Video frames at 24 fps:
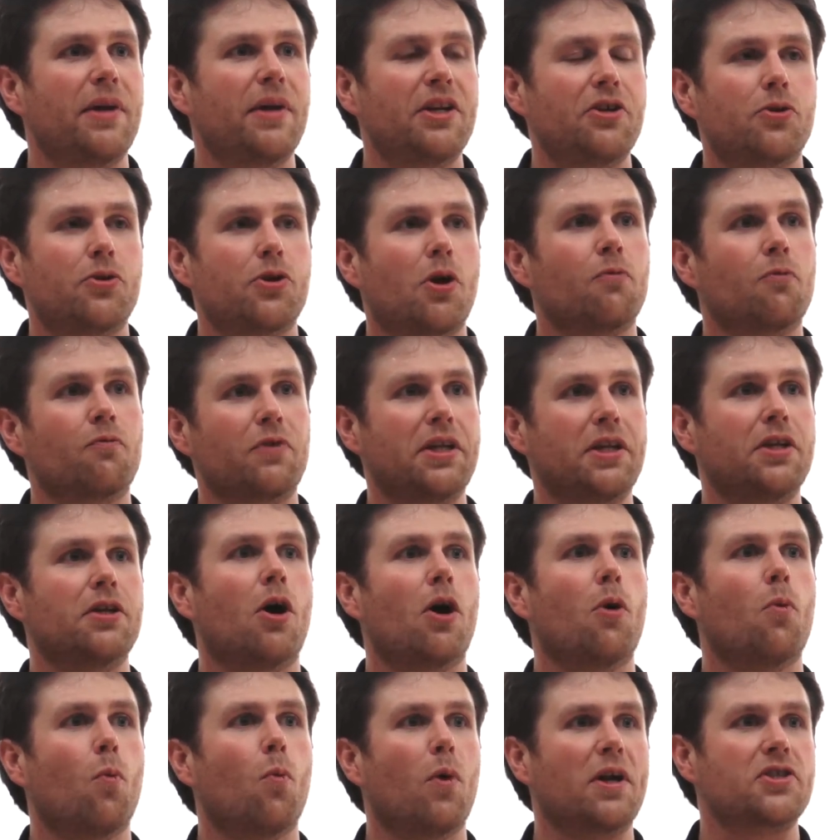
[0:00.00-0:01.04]
and you don't really know
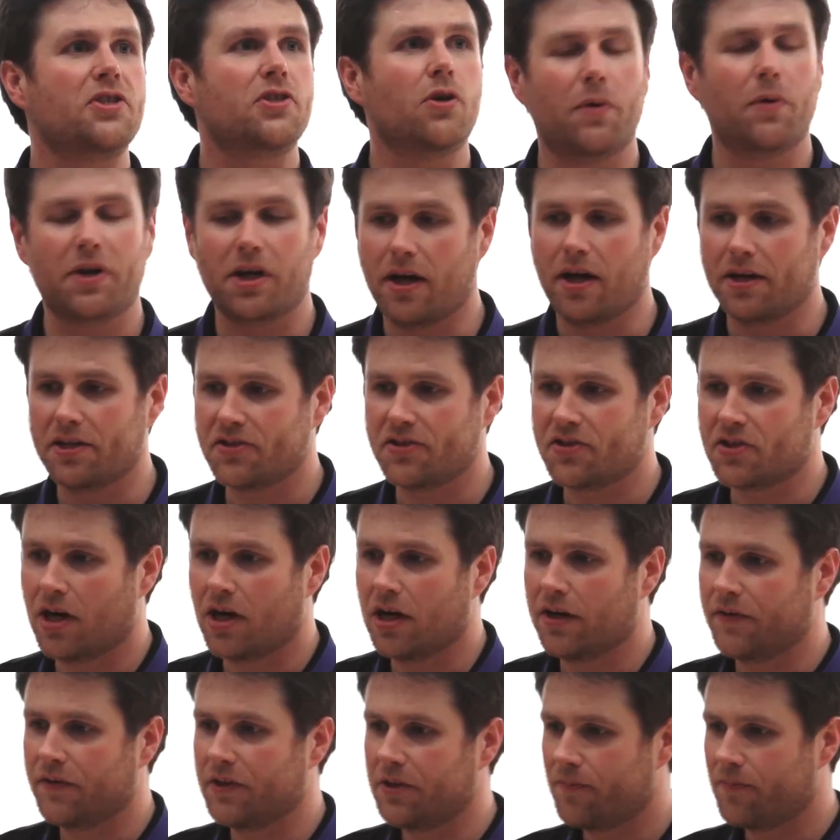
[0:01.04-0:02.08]
what's going on
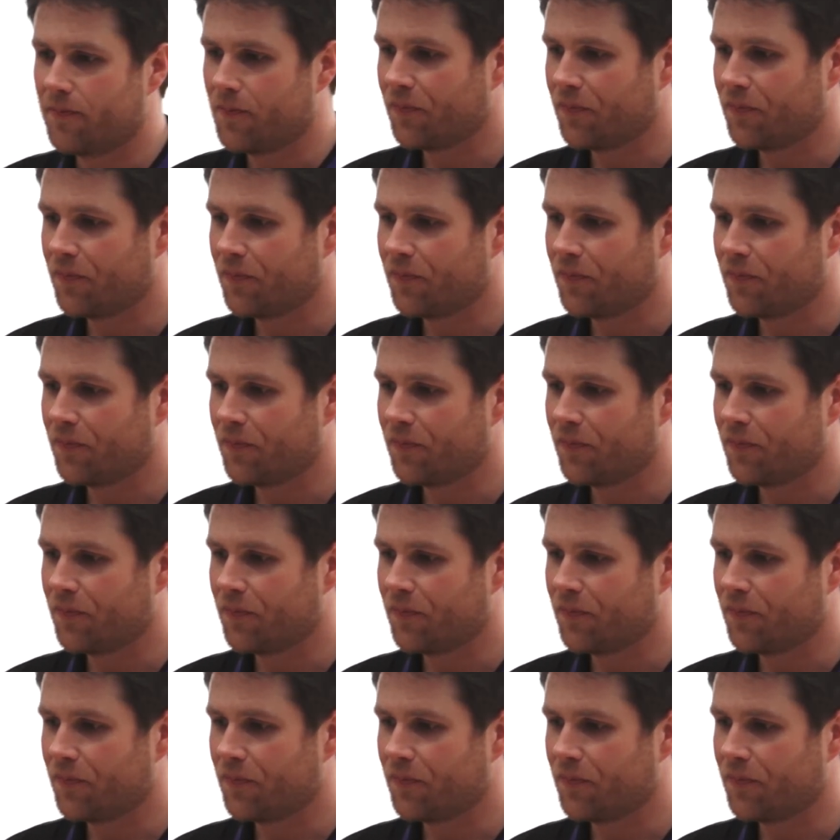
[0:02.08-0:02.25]
inside of it.